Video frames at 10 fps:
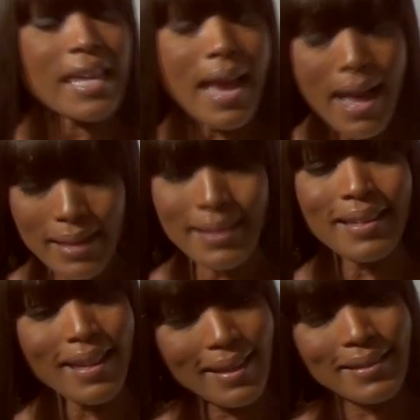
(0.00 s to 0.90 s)
Yes,
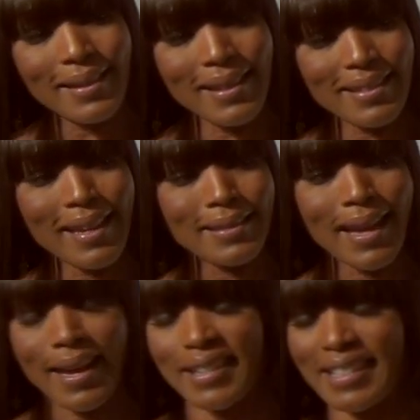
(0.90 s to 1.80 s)
yes, yes, yes.
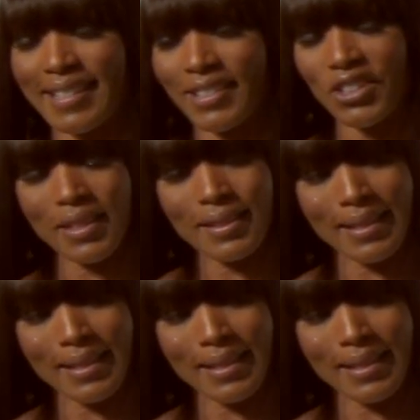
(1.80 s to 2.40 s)
I had such a good